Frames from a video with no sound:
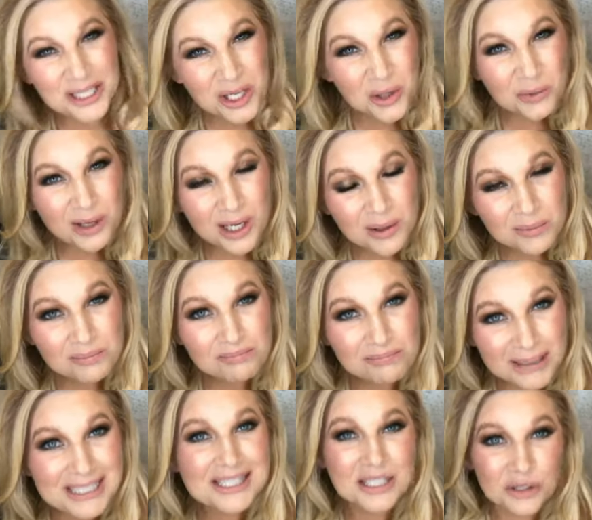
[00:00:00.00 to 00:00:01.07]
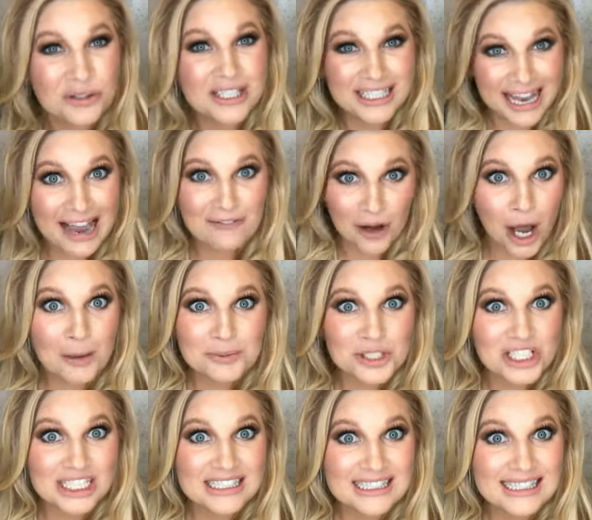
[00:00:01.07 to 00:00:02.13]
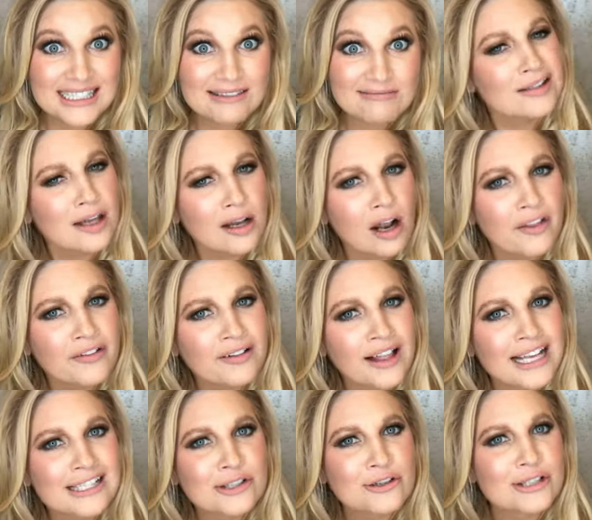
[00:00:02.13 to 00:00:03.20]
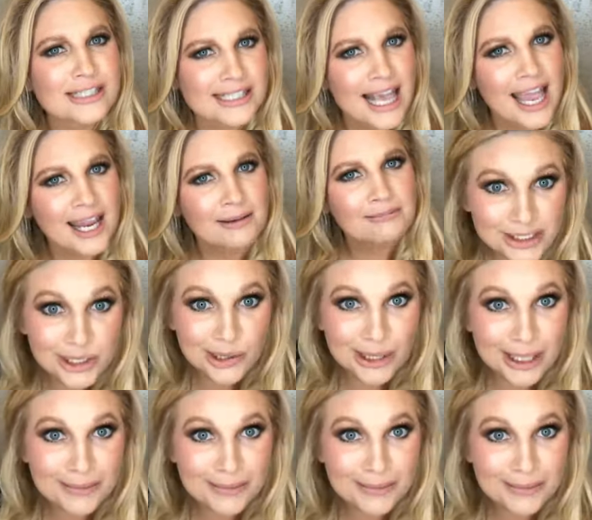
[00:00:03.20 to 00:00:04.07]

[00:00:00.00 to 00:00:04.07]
you know what? it's still good to have options. Because not all the clients are the same, you know what